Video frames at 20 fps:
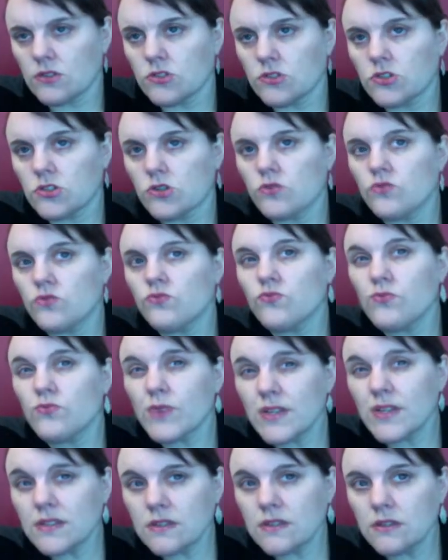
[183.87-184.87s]
So the
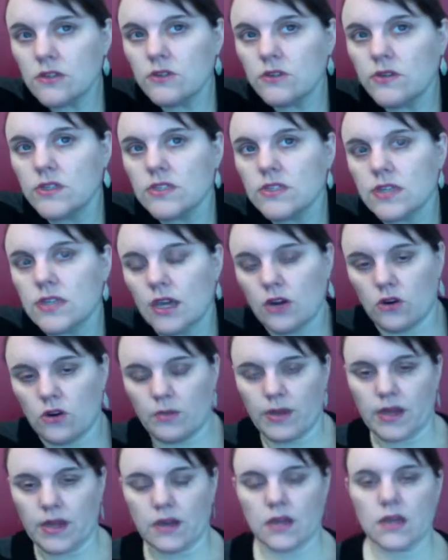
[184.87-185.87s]
reason you need to care
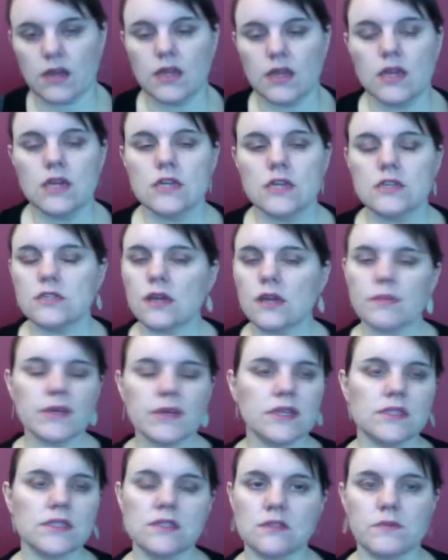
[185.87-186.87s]
about it, it's not
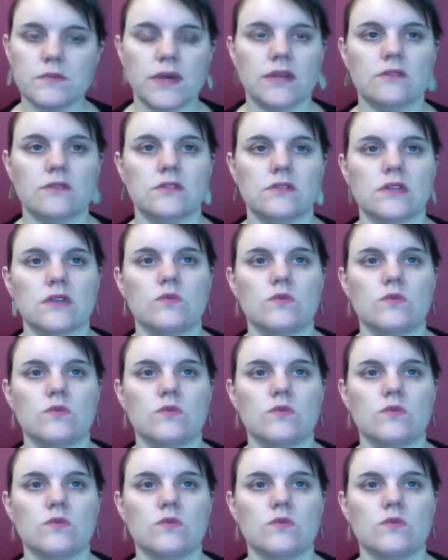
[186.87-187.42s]
because it's a penalty.